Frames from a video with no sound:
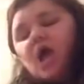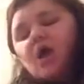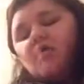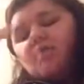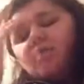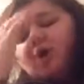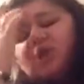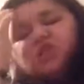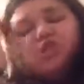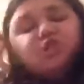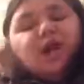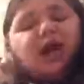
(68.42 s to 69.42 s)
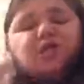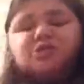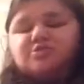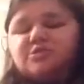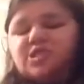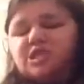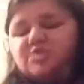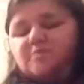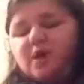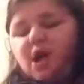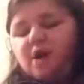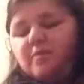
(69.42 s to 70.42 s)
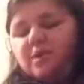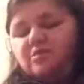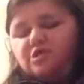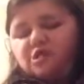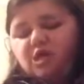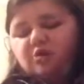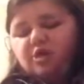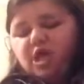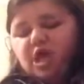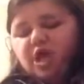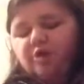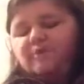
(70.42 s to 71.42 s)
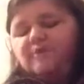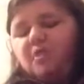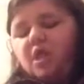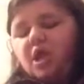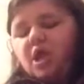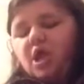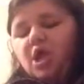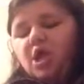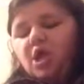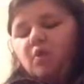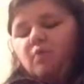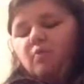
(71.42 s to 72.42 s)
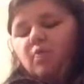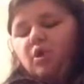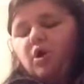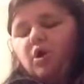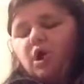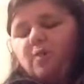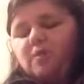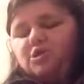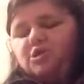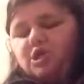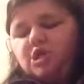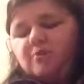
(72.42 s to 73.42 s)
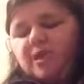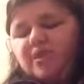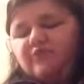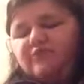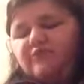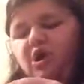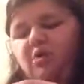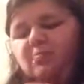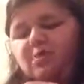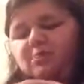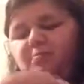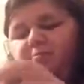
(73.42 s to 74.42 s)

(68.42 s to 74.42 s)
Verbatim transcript: Um, I'm not going to show you the actual receipts, but I will show you what I will show you where they're from.